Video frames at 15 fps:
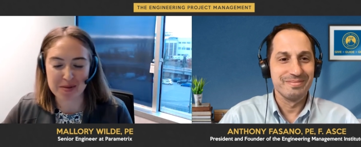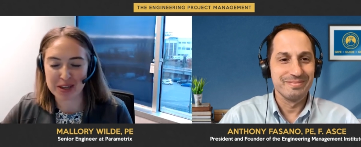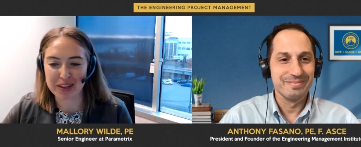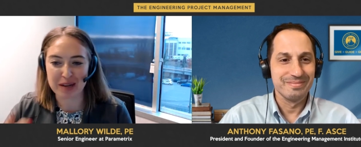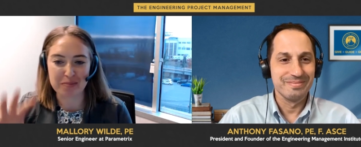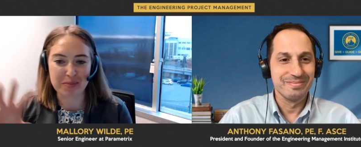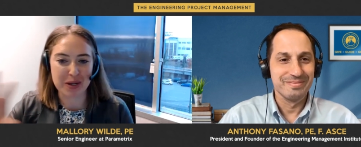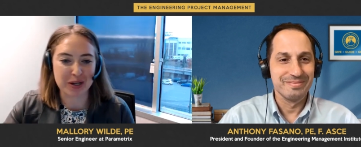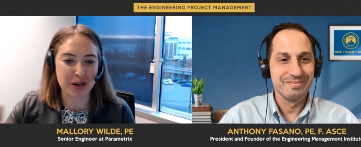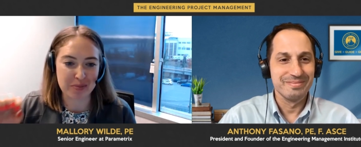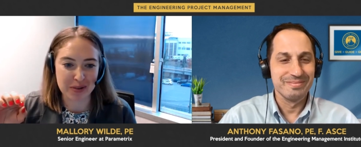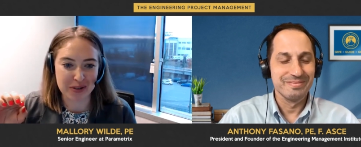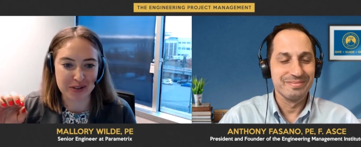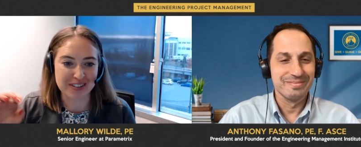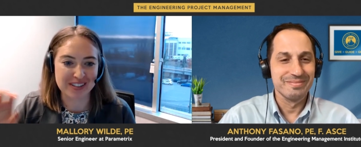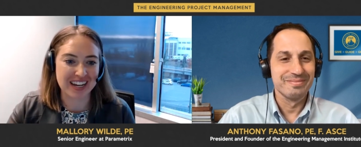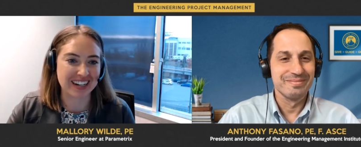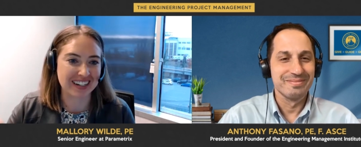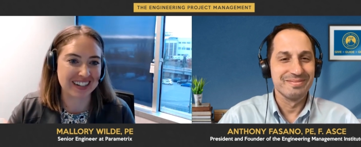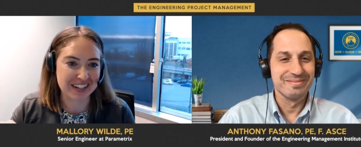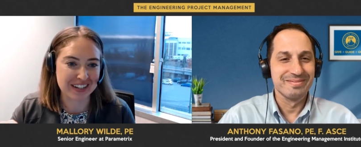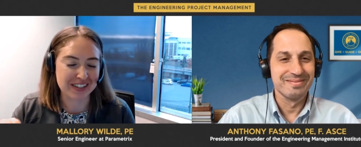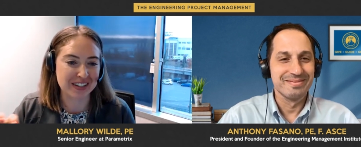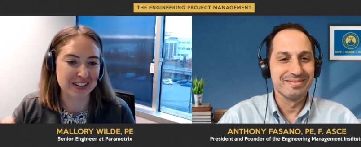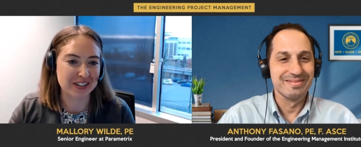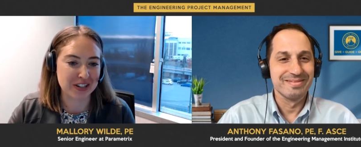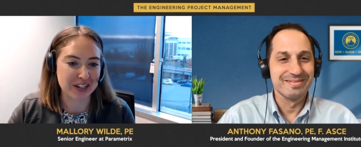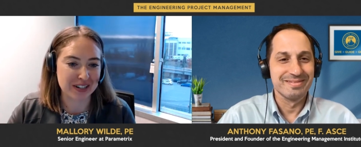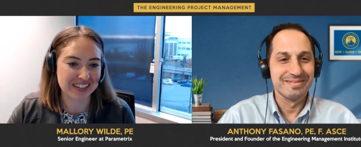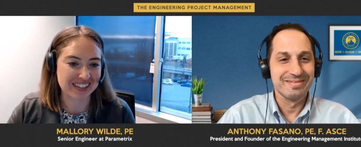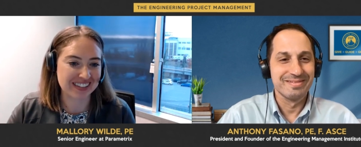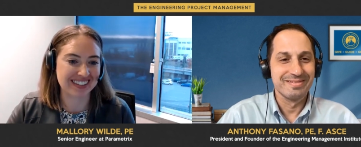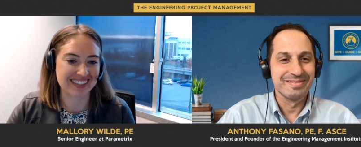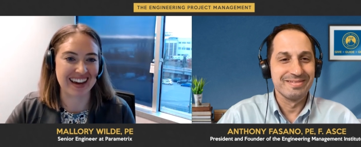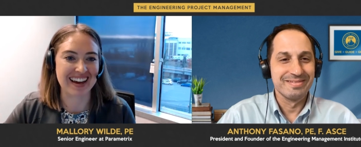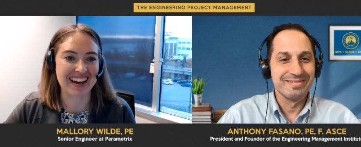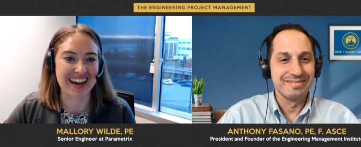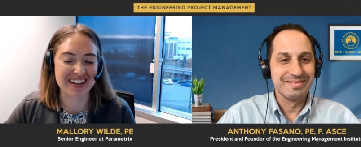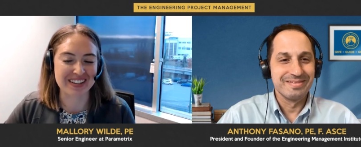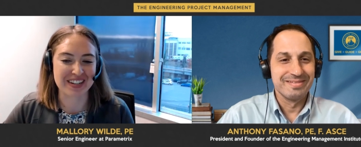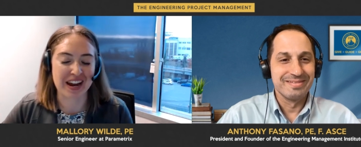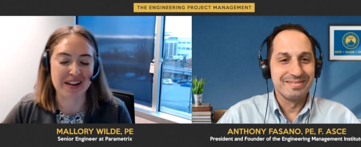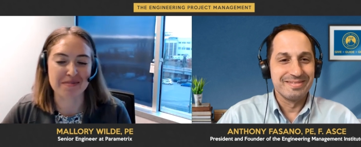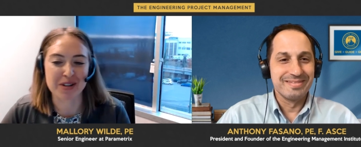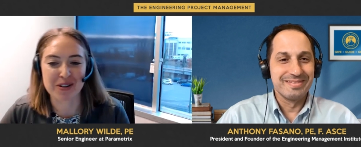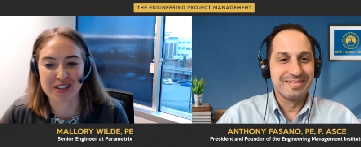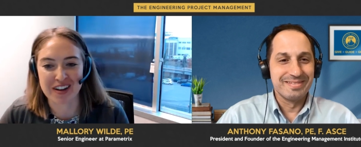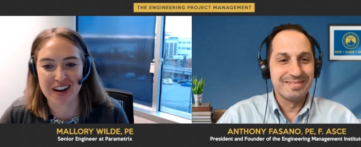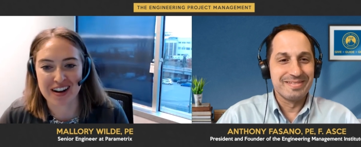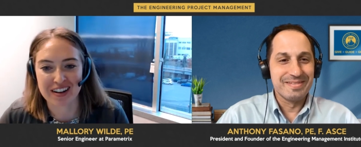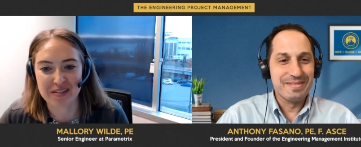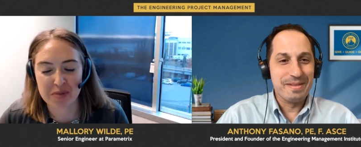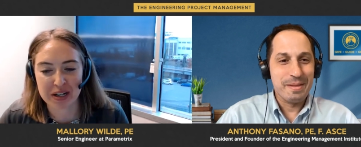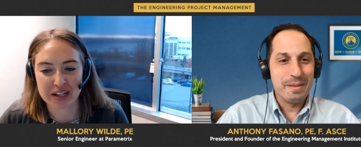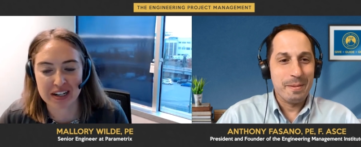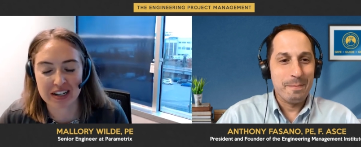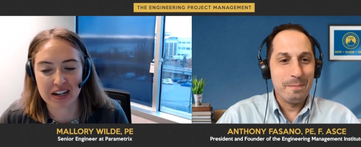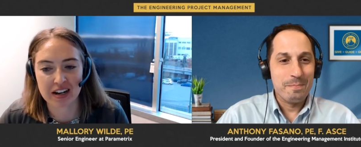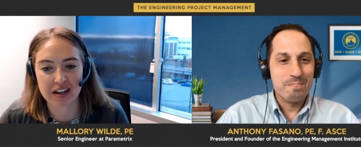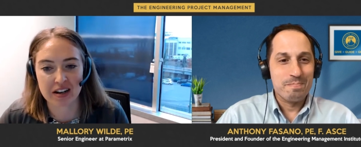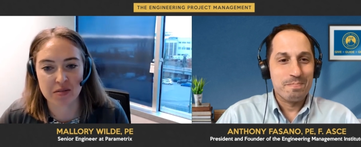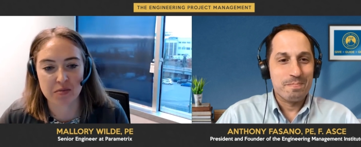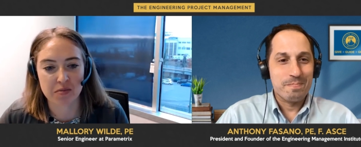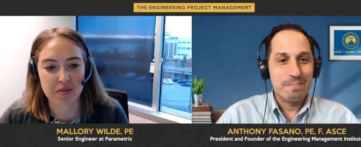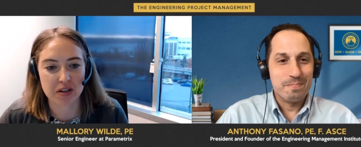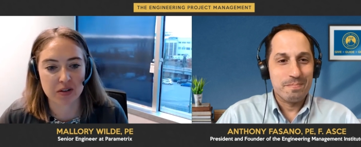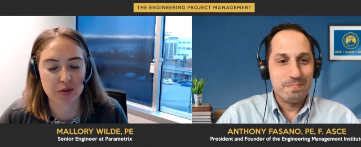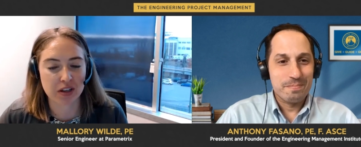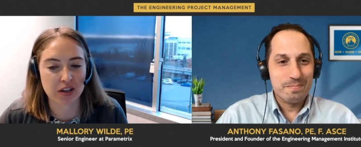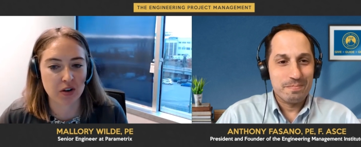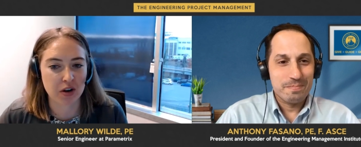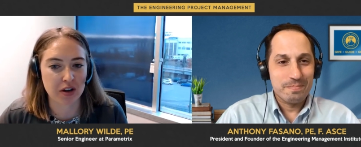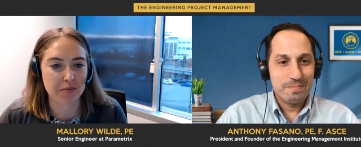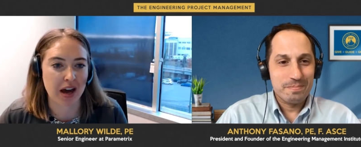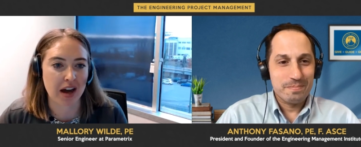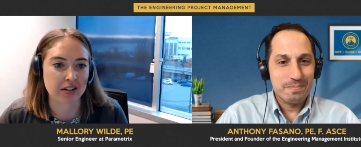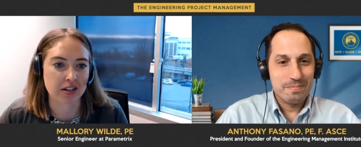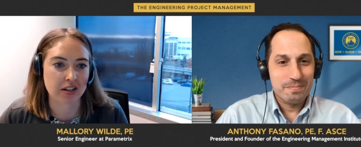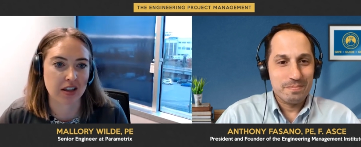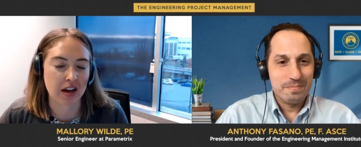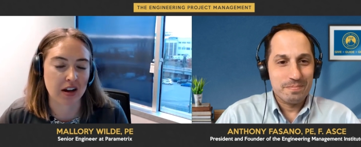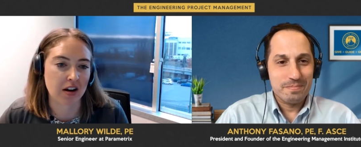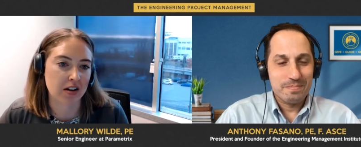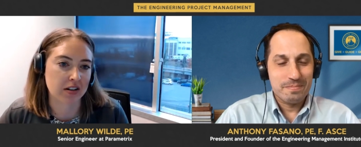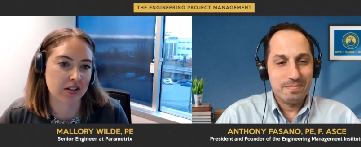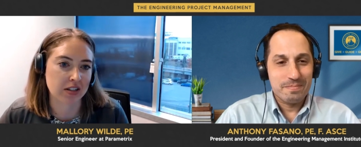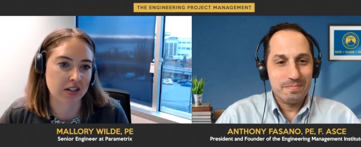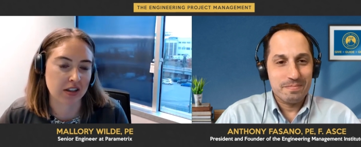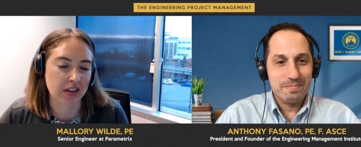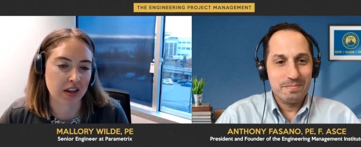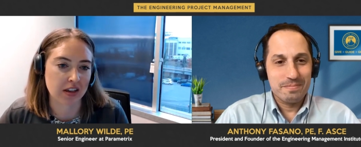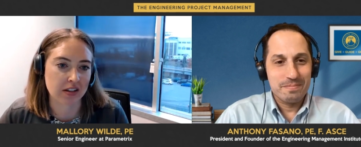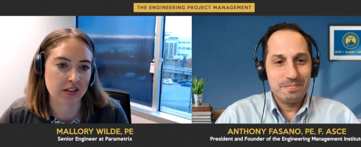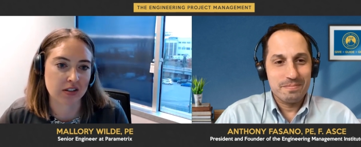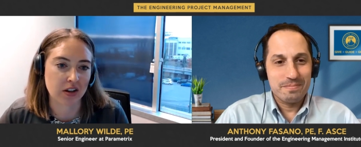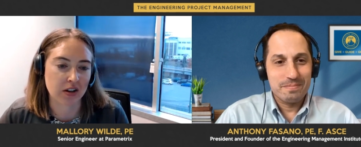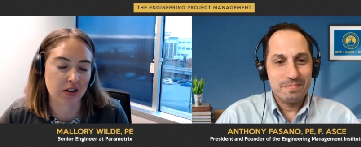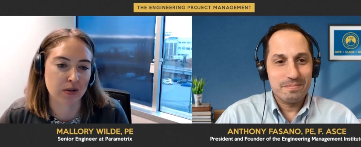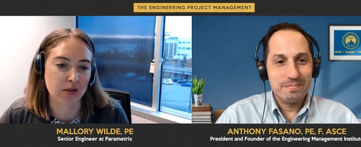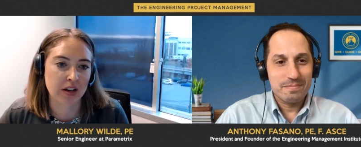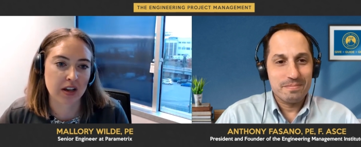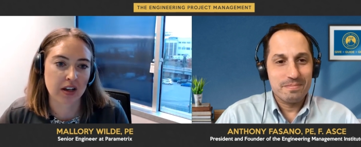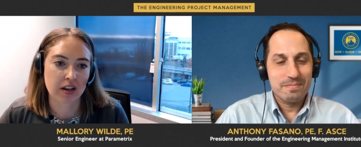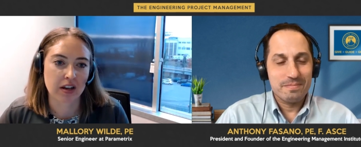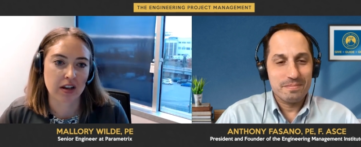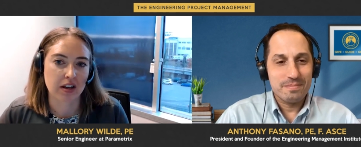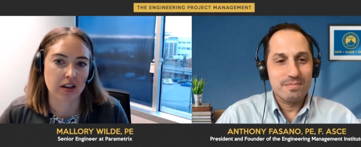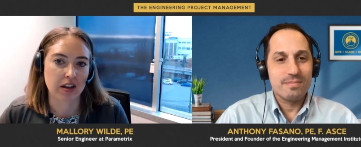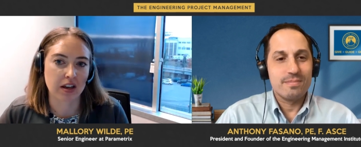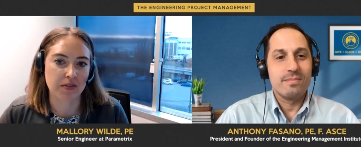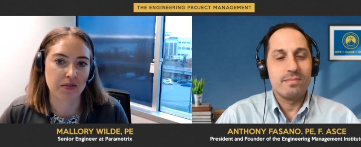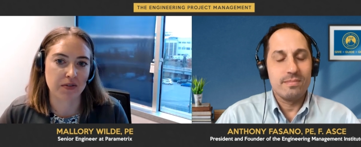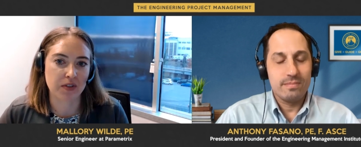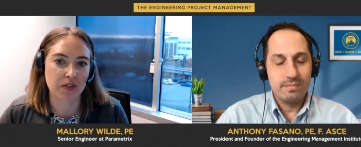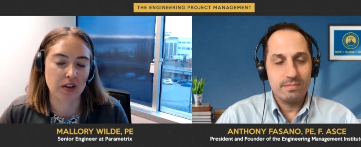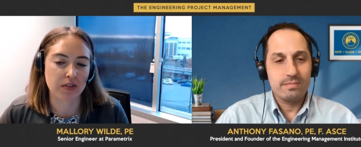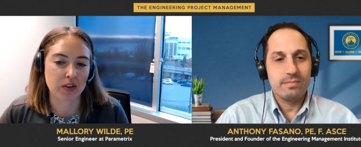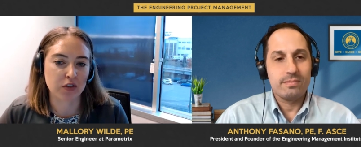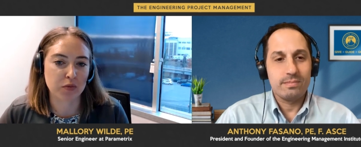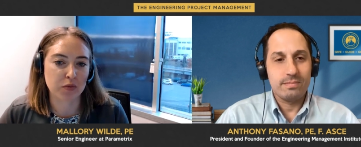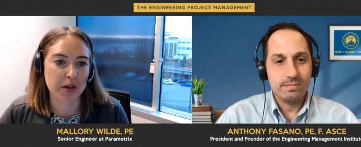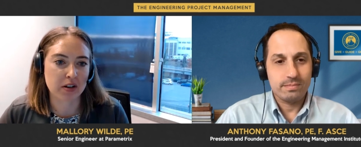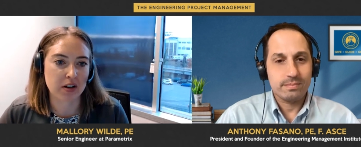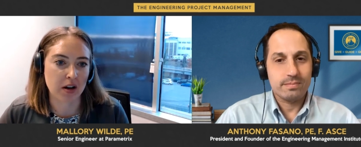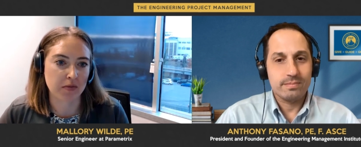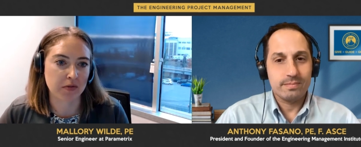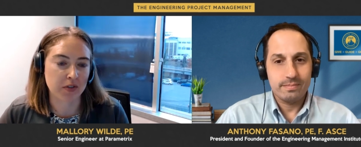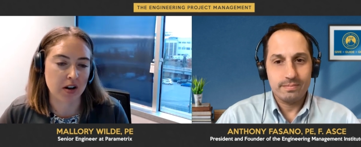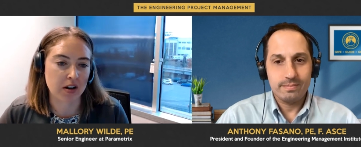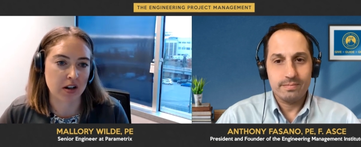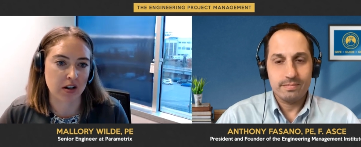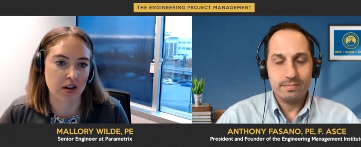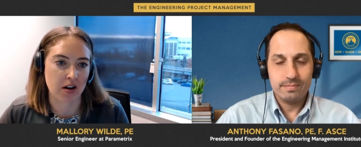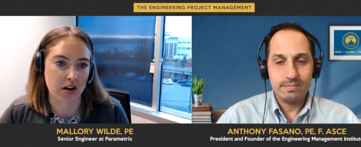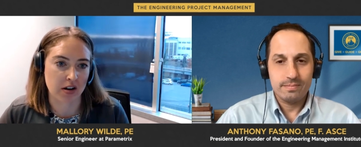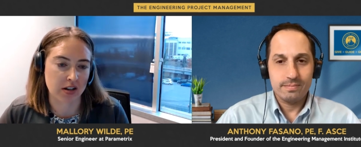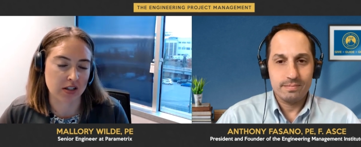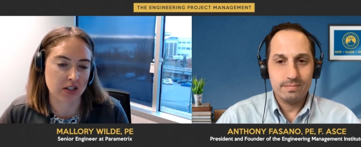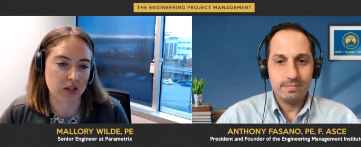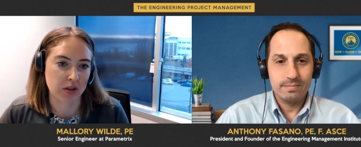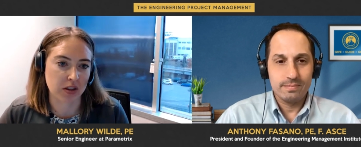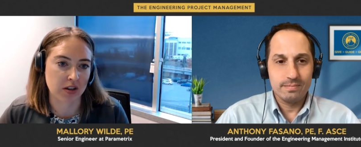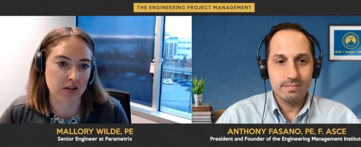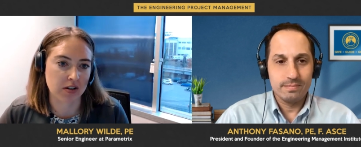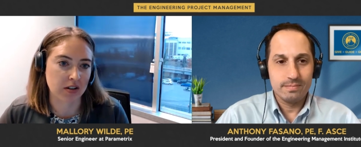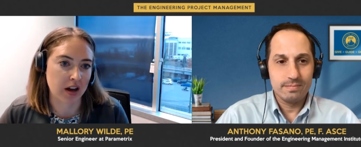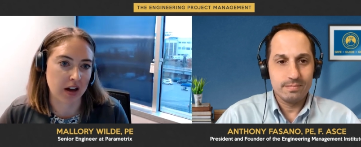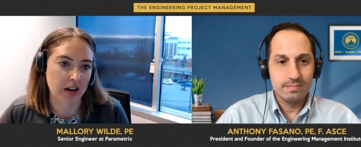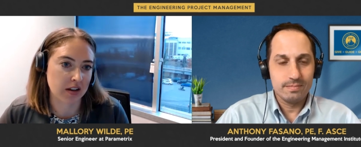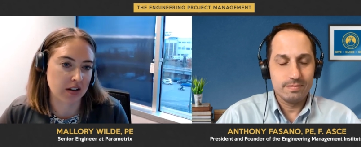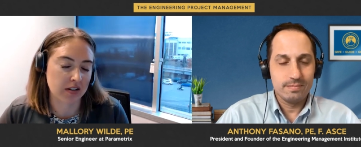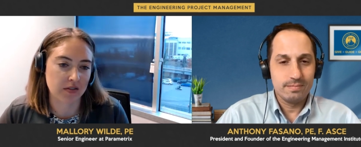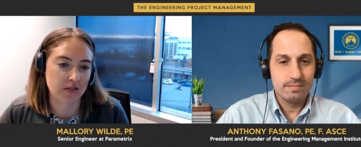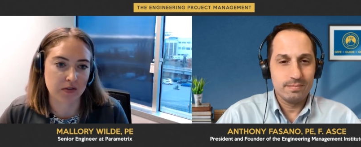Speaker 1: maybe like pick up little techniques and tricks uh, as time goes on but um, really going back to that honesty thing so if if you've been upfront and honest with your client